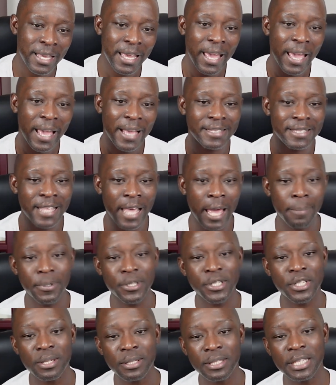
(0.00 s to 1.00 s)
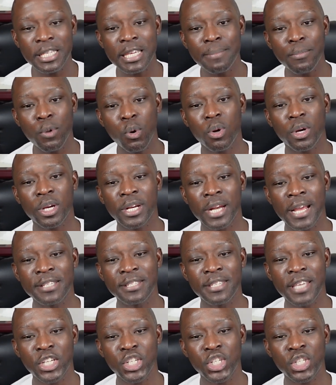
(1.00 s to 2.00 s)
establishing team
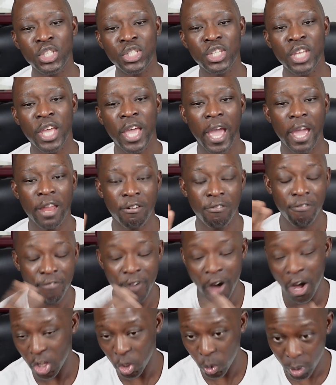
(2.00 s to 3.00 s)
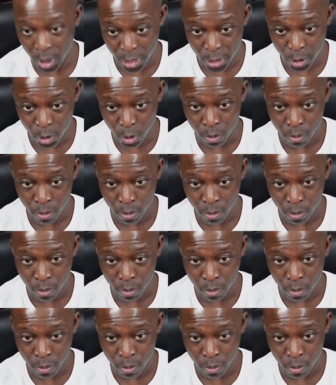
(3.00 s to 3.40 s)
organizations, and following through.